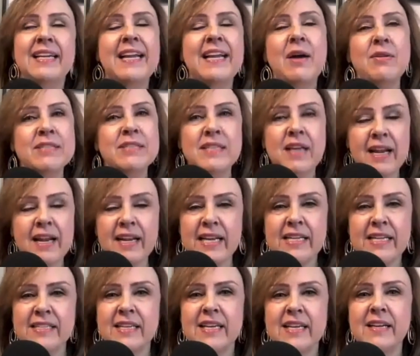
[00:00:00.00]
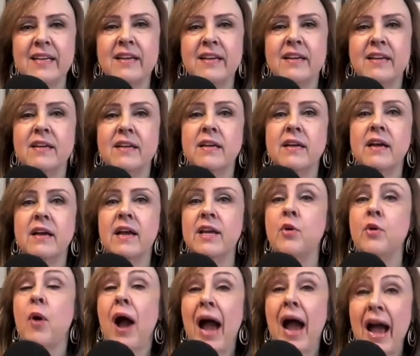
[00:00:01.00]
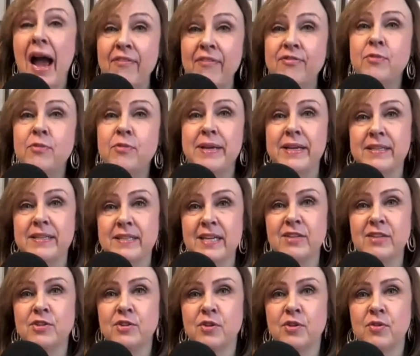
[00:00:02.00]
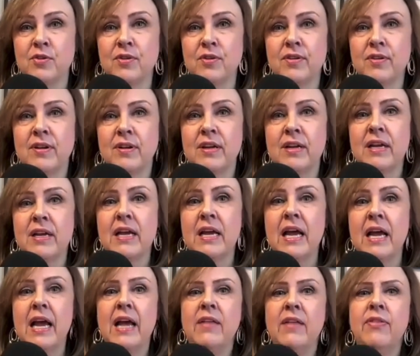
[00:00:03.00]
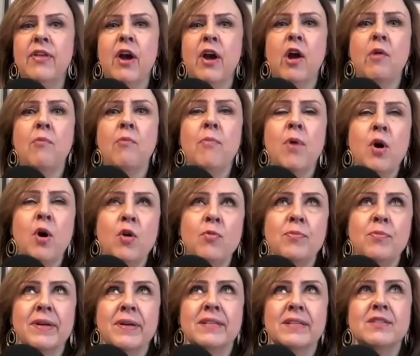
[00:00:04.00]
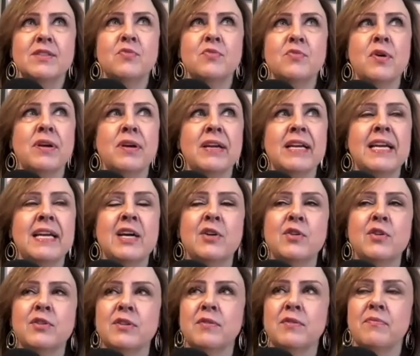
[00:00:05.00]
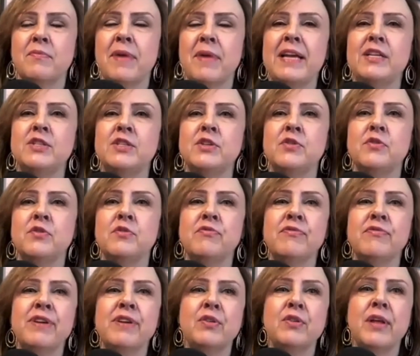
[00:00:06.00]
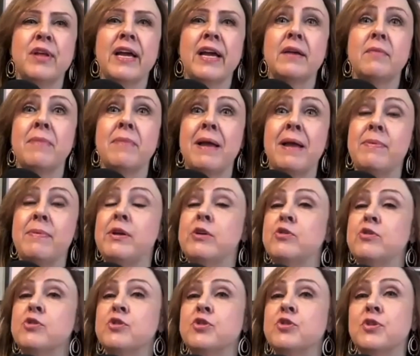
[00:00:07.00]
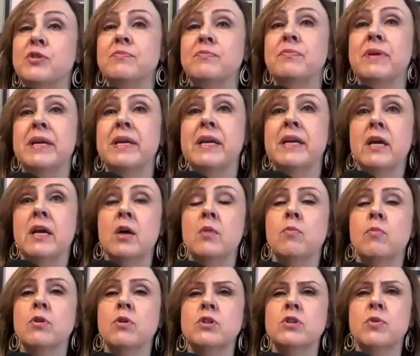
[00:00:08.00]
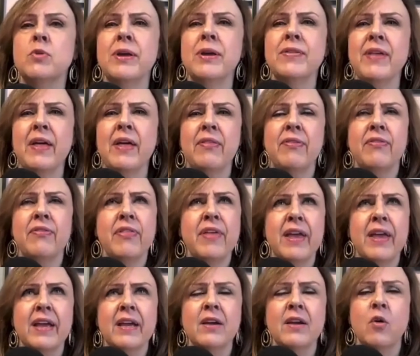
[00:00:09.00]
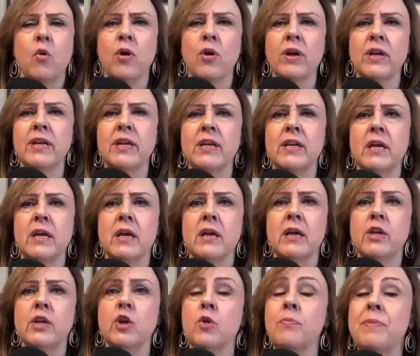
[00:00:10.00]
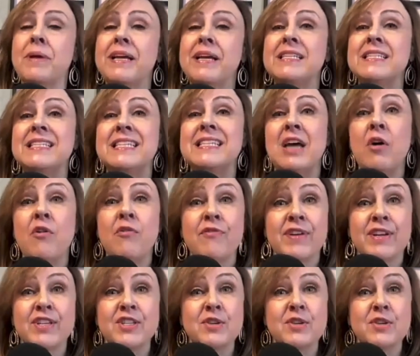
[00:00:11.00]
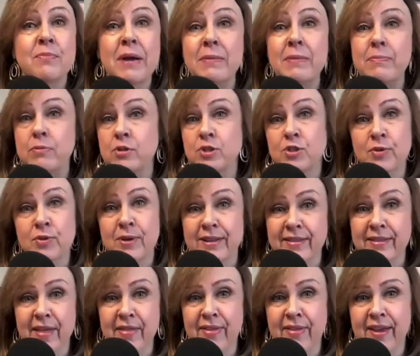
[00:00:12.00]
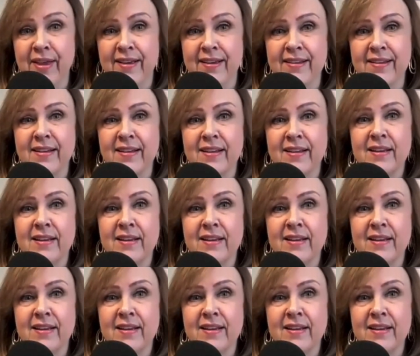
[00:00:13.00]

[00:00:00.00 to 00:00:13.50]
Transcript: Now, it's not easy. You have to be intentional. And there are moments where guilt makes you feel like maybe you shouldn't be pursuing that thing, or you're being selfish by pursuing that thing.